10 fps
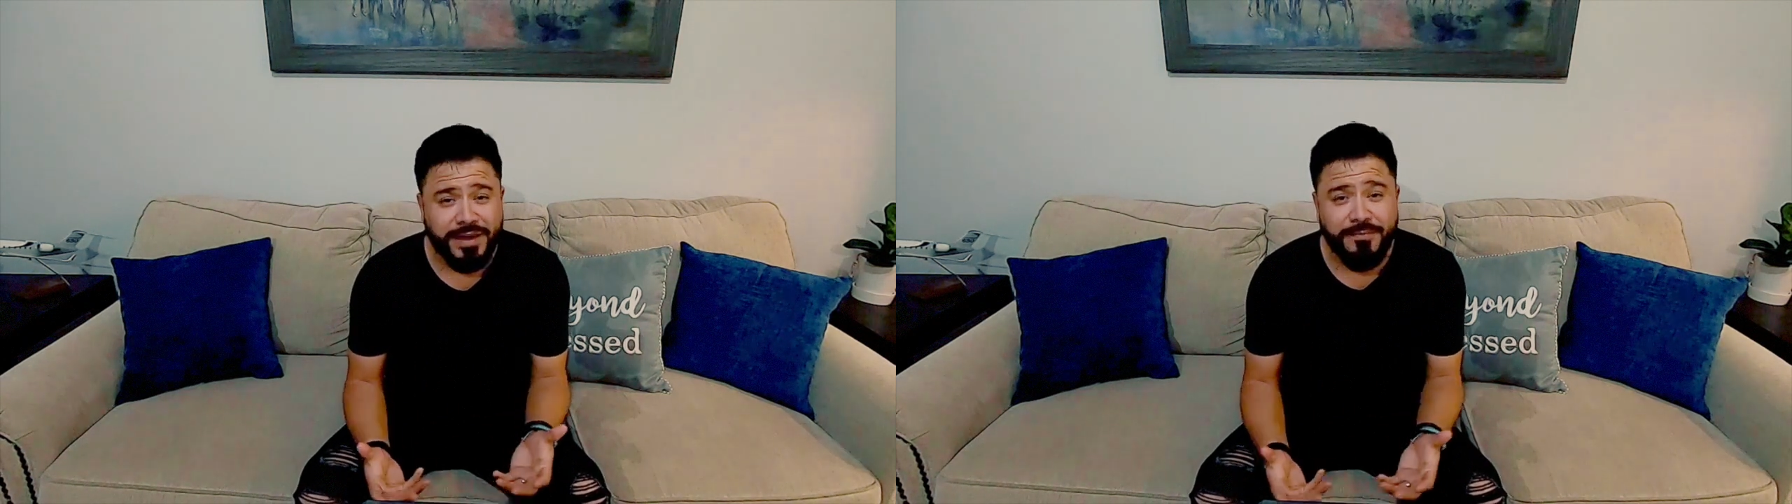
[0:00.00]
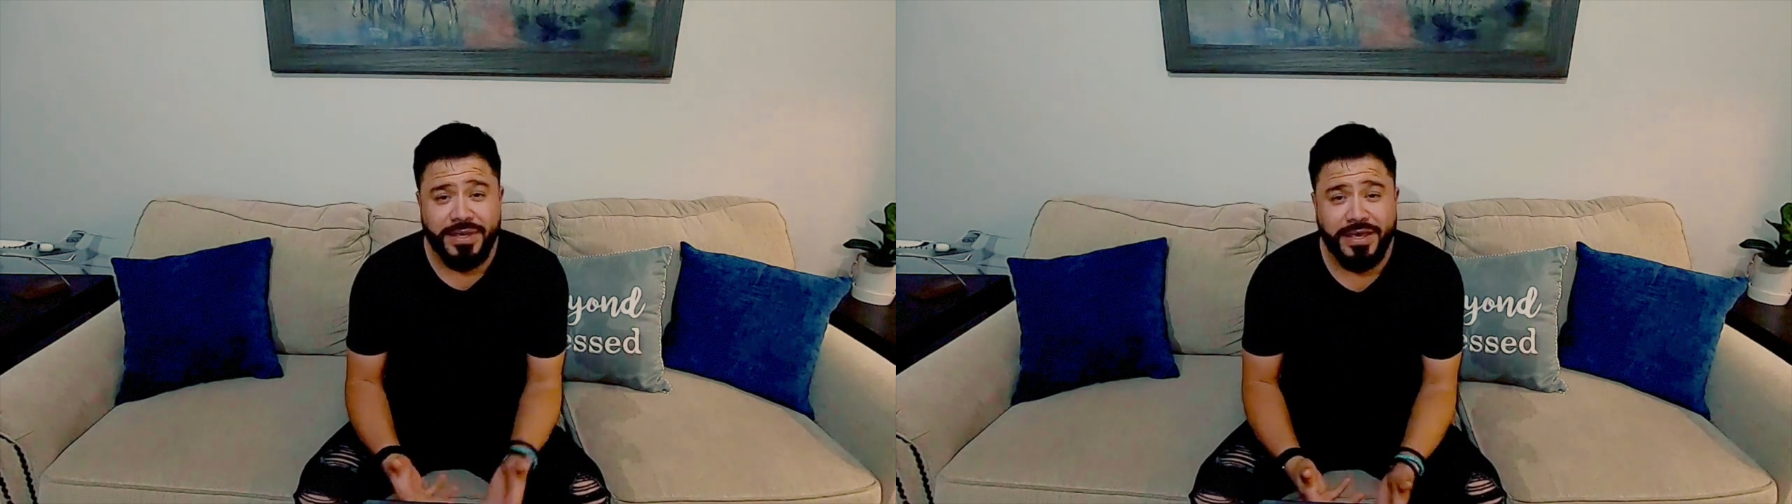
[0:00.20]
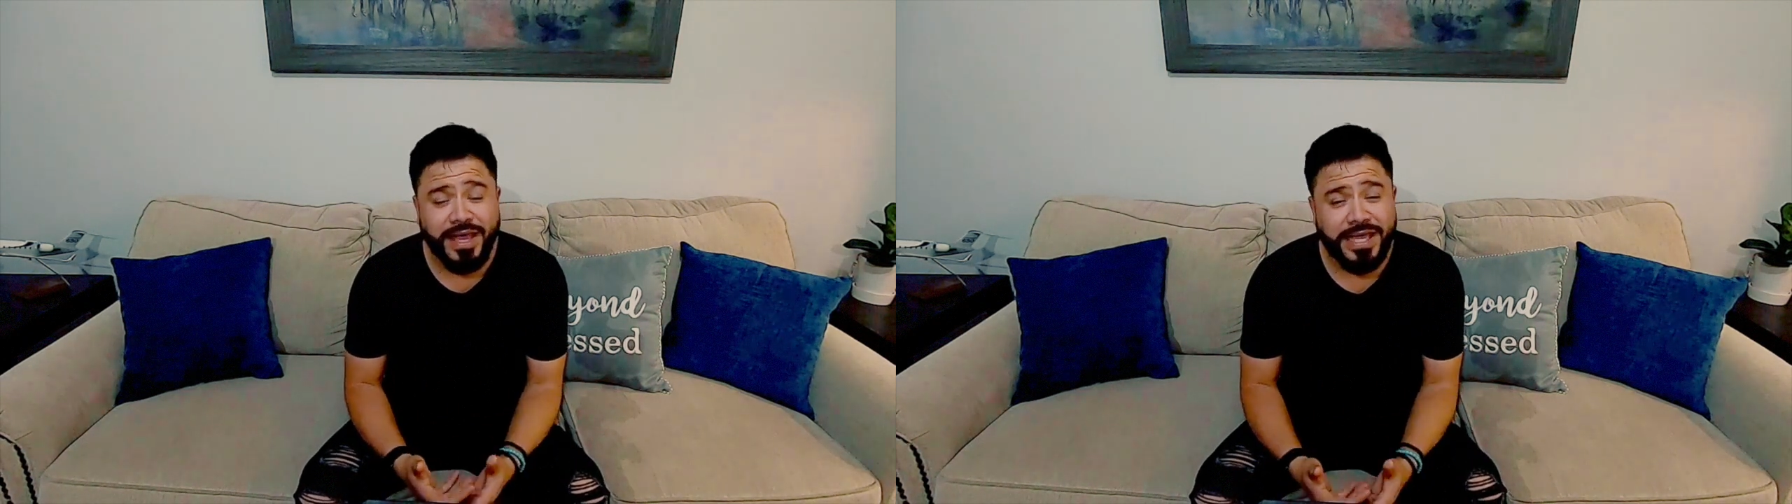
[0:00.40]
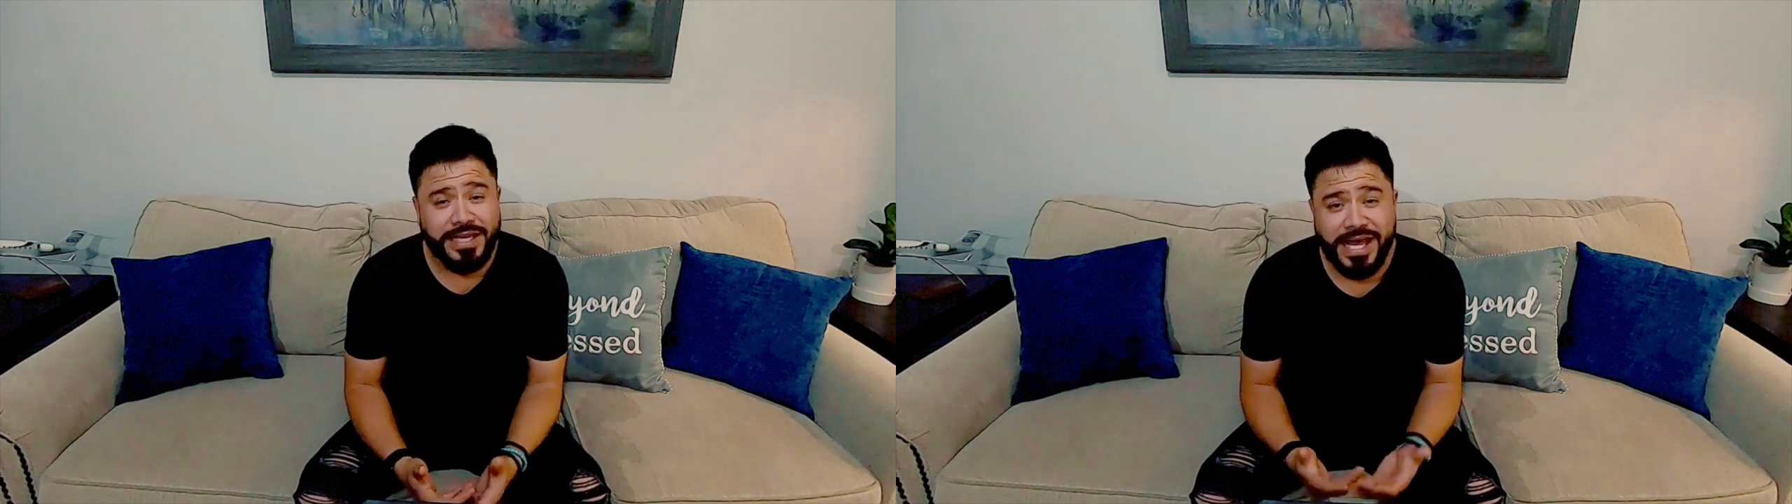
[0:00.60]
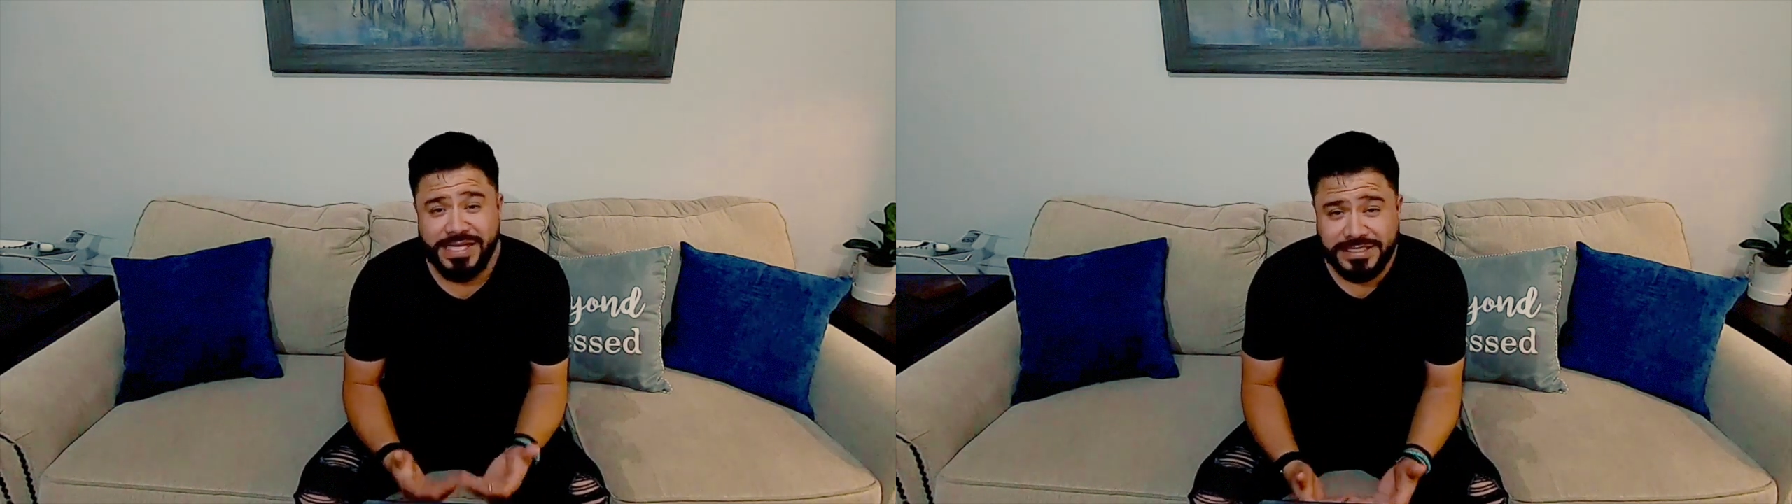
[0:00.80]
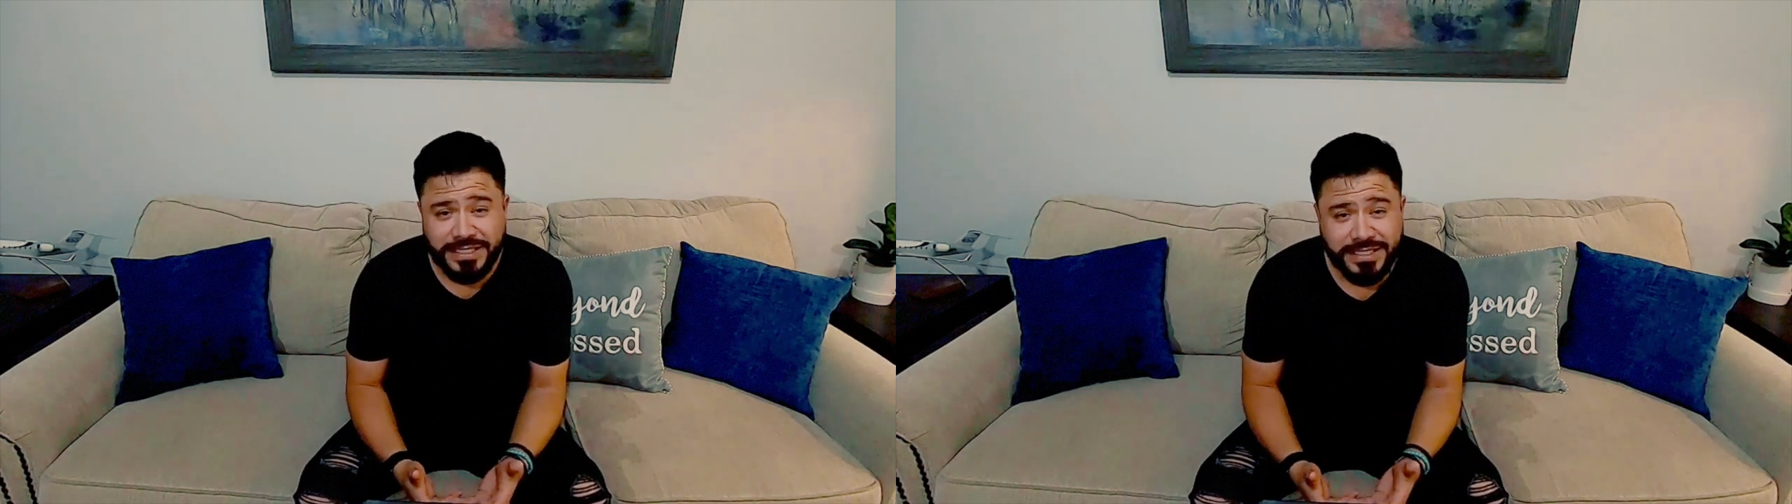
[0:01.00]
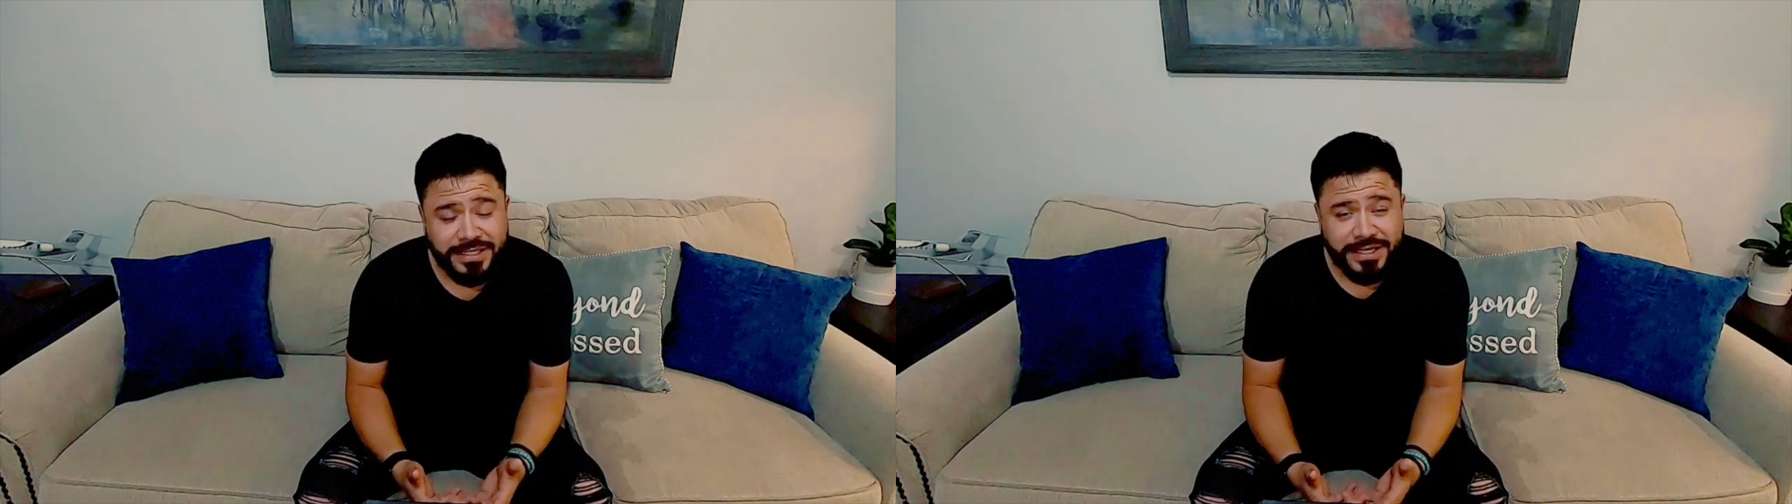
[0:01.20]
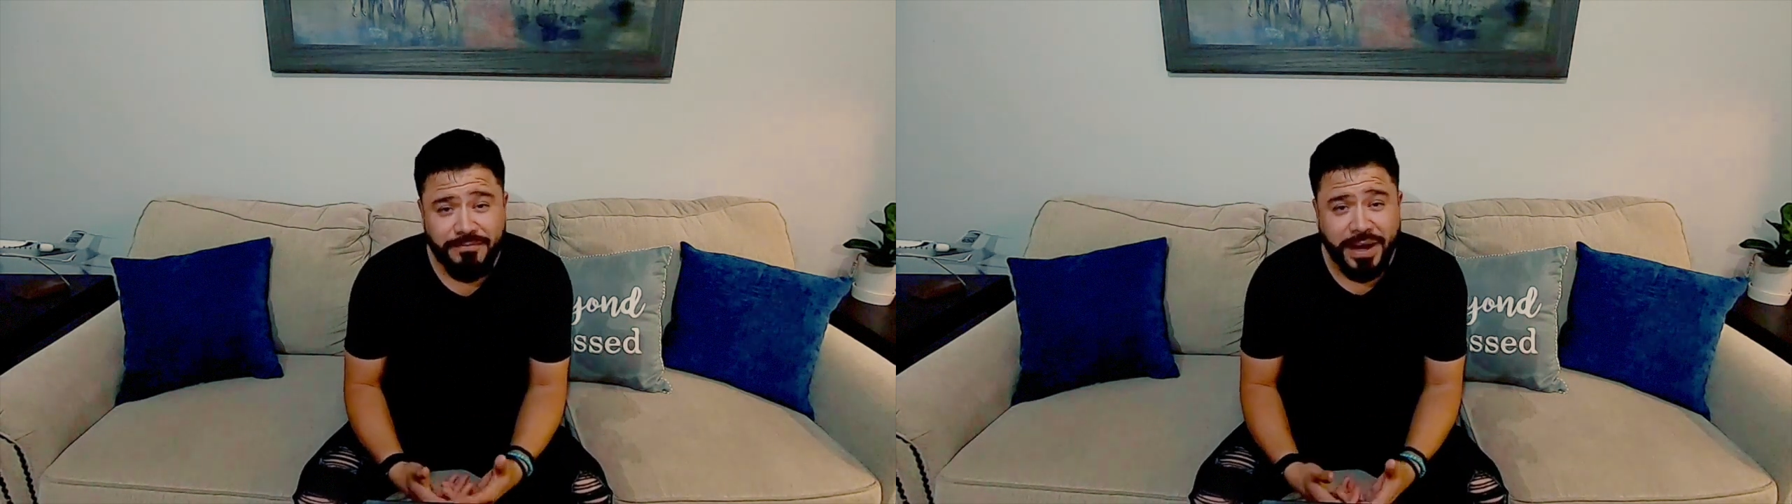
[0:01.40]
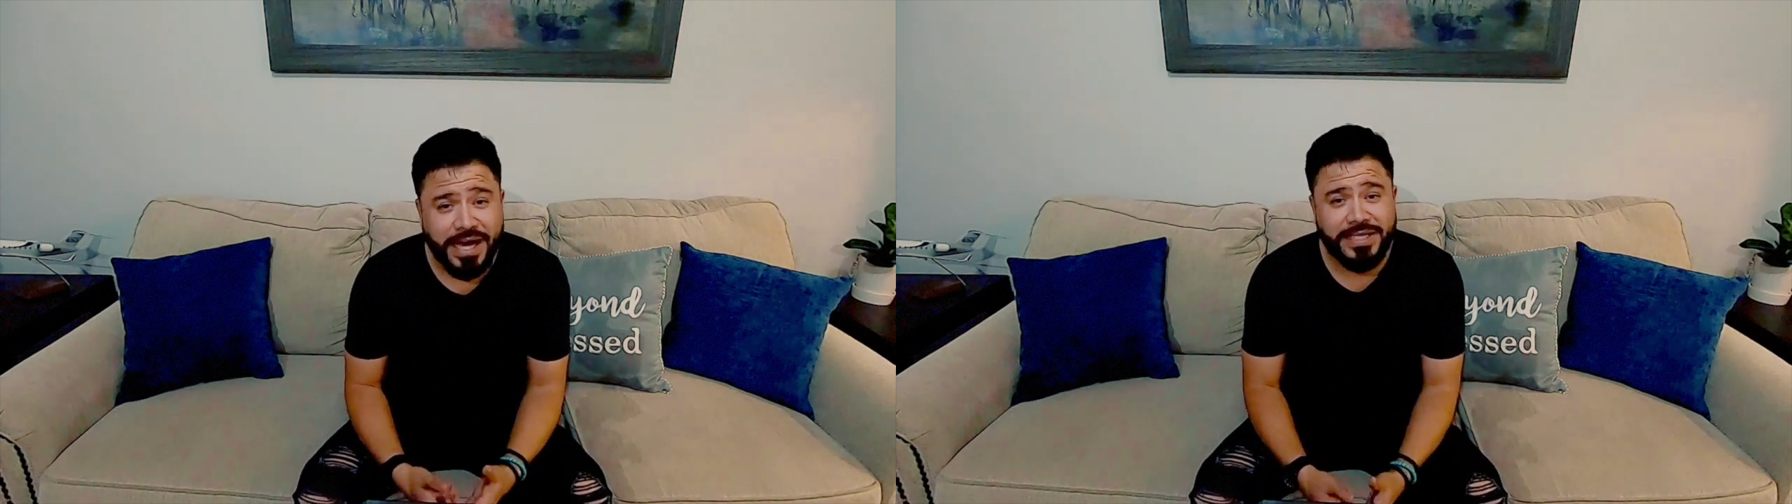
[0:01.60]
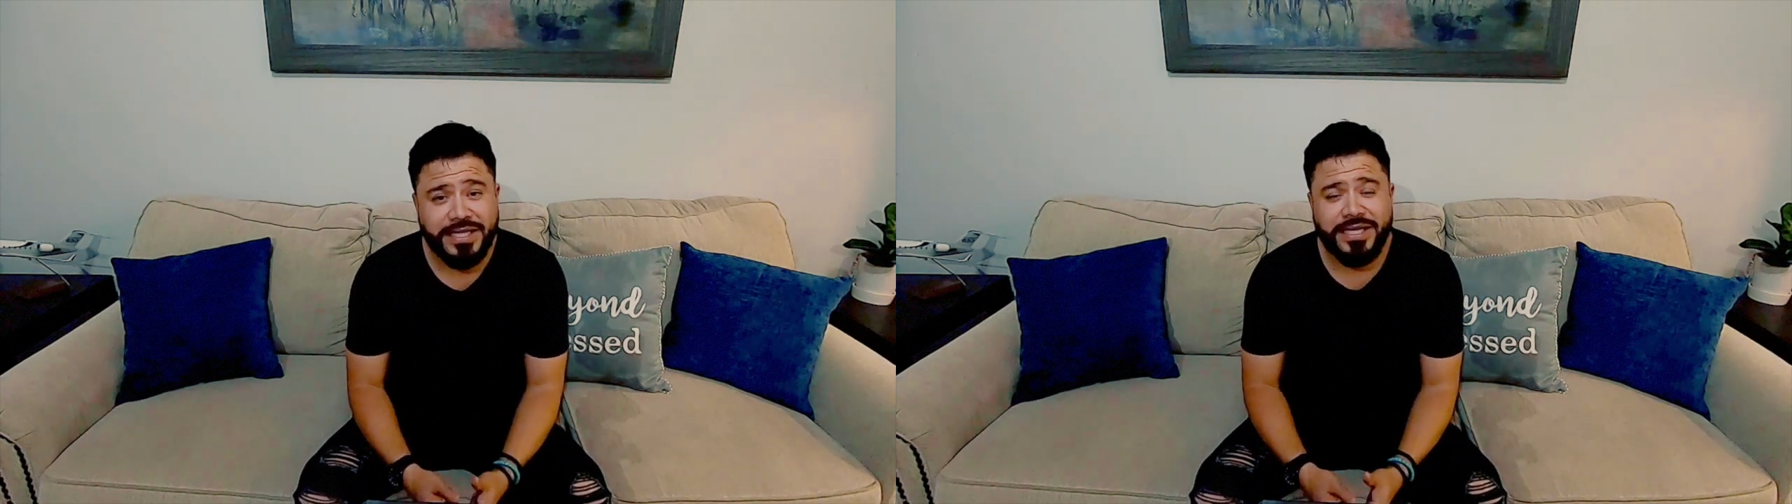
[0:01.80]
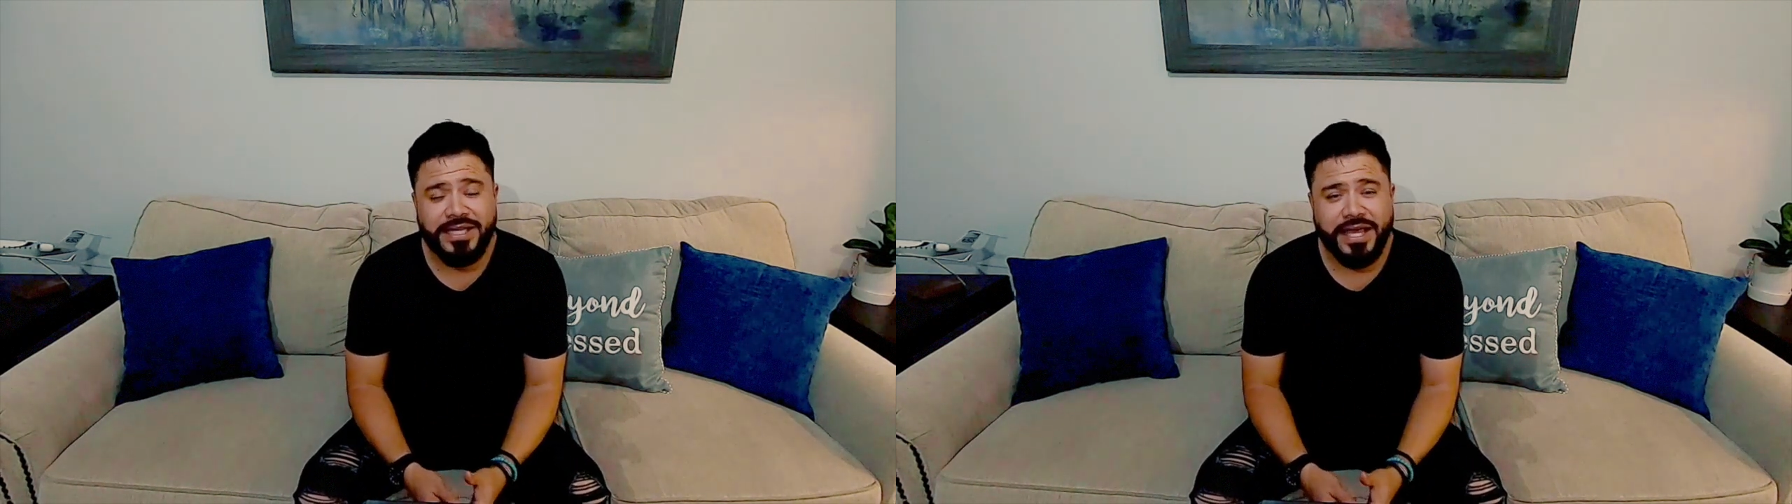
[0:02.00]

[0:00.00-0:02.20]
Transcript: be a NASA pilot,